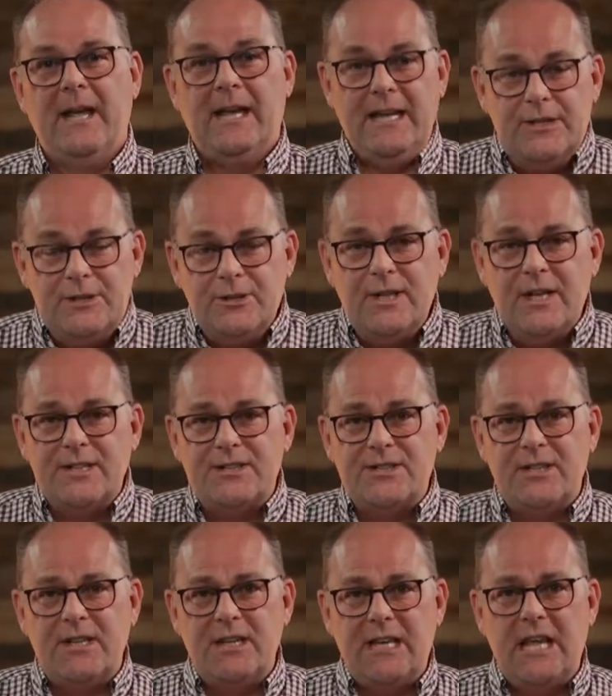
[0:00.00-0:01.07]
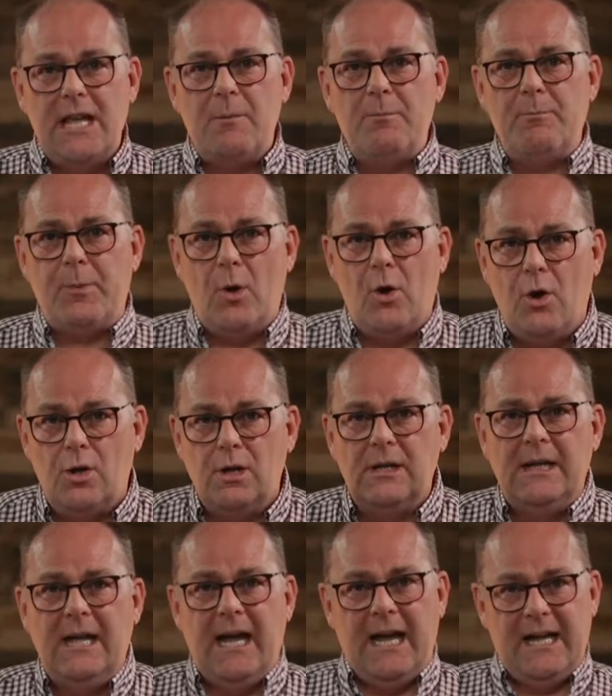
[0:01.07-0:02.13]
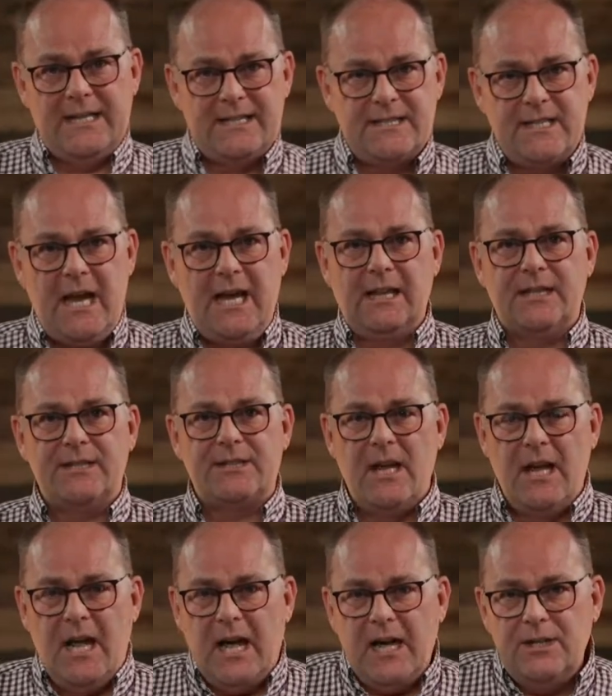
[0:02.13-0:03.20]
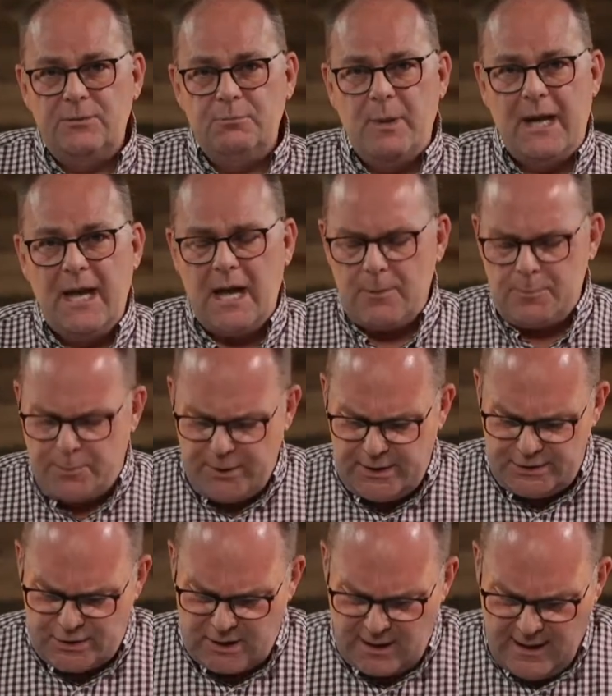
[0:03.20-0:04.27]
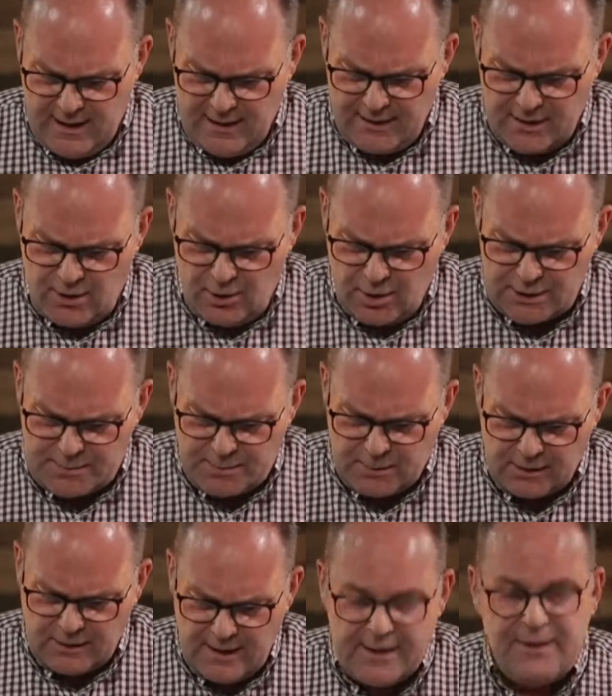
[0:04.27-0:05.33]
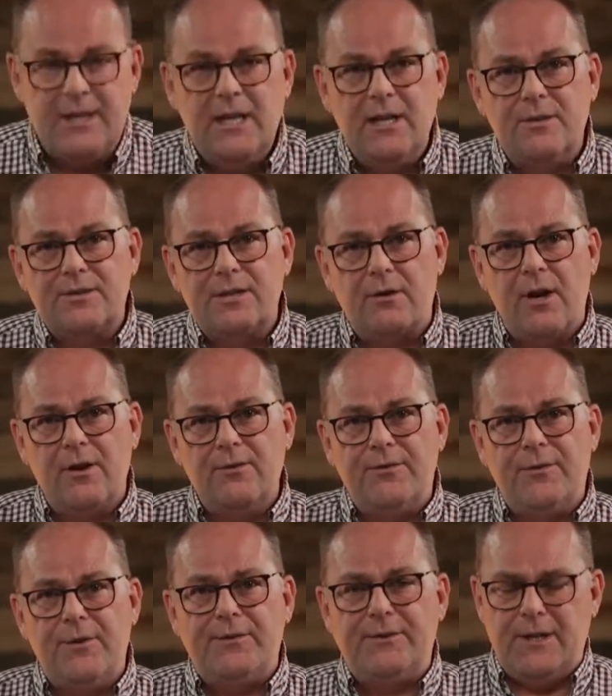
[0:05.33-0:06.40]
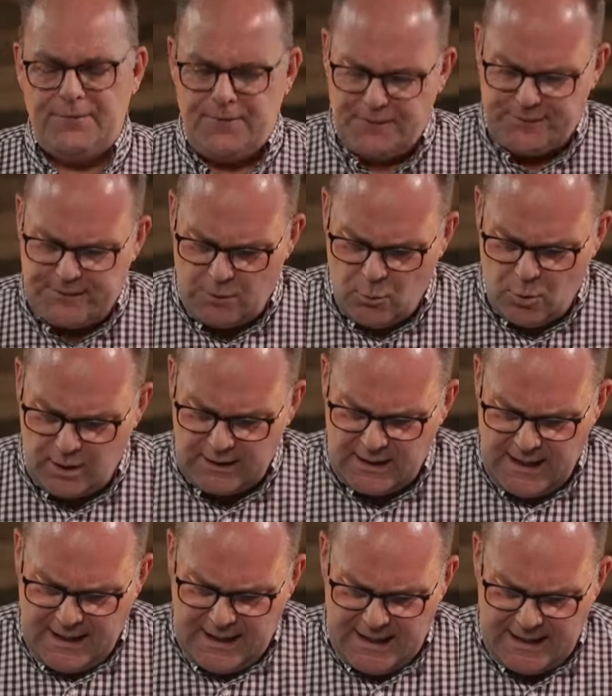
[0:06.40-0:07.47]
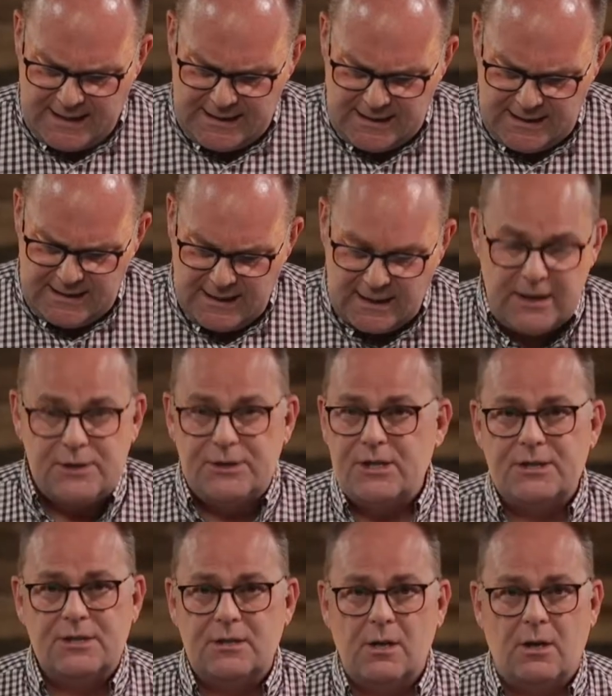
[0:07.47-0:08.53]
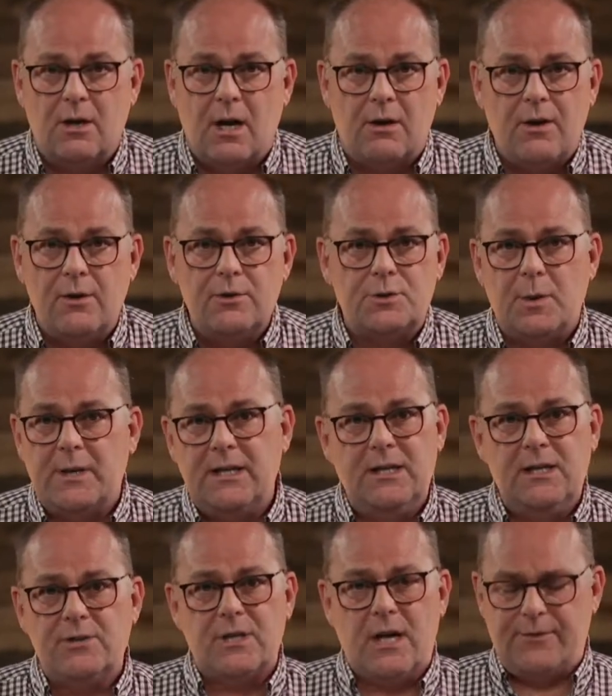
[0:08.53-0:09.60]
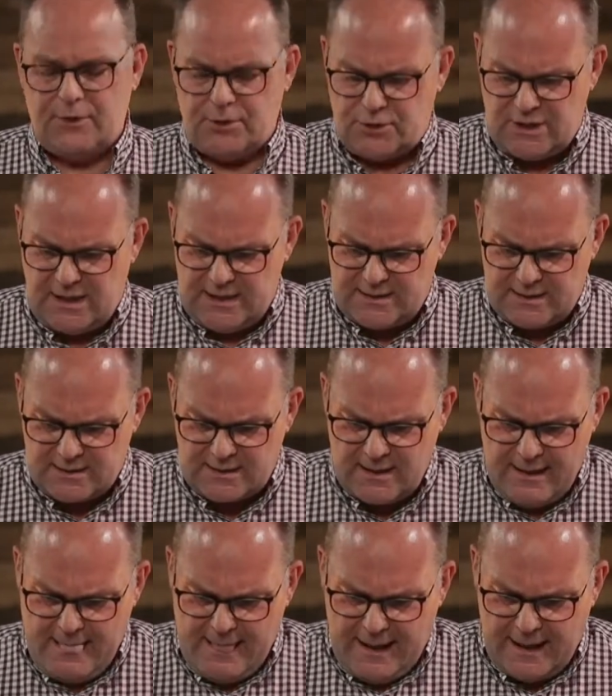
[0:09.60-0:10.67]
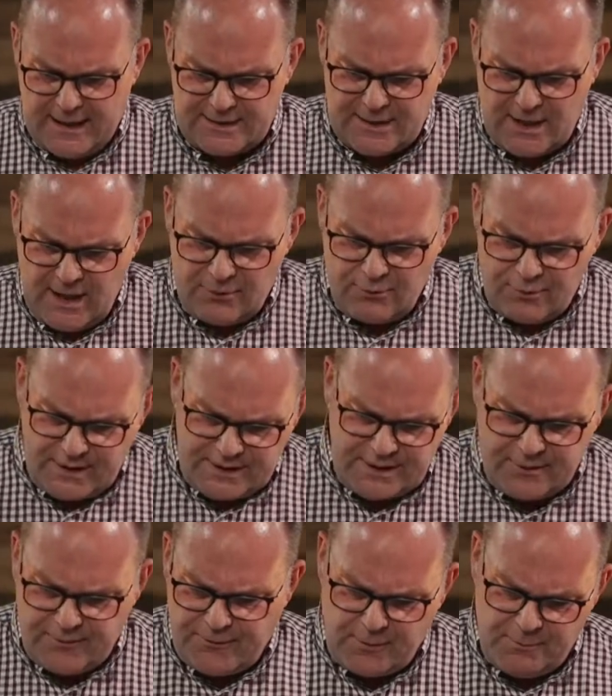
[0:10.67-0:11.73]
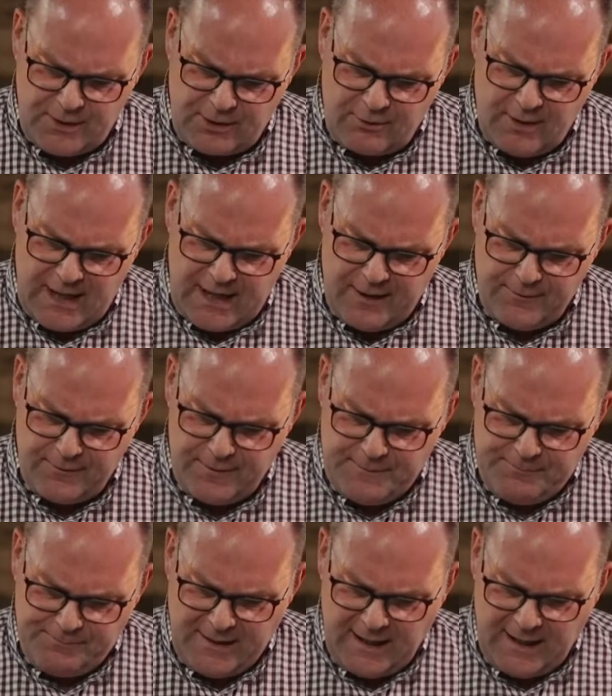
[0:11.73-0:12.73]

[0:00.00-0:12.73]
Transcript: And into that city came Paul and Silas and began preaching the gospel. The year is around 50, 51 AD, and it's just around 20 years after Jesus has risen from the grave.